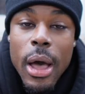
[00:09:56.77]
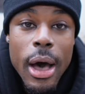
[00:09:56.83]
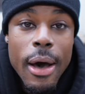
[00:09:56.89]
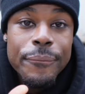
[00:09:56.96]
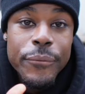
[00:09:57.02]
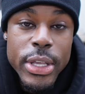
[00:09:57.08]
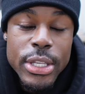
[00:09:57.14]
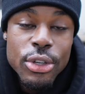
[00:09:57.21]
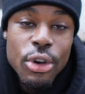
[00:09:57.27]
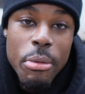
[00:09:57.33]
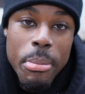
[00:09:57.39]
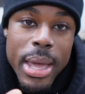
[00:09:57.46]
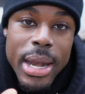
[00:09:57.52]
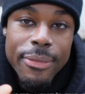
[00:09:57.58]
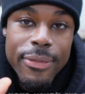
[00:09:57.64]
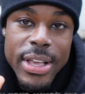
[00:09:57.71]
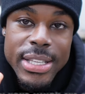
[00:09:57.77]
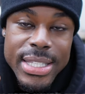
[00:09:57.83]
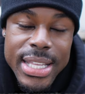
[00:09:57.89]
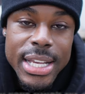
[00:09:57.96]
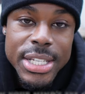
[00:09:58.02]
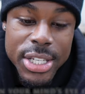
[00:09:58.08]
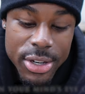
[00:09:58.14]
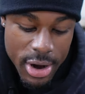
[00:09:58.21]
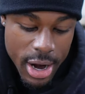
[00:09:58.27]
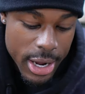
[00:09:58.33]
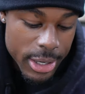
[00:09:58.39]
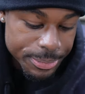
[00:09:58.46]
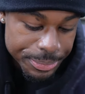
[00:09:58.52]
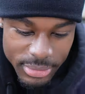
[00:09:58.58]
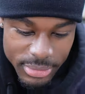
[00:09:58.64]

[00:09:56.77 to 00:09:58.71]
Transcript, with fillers: a physical manifestation, right?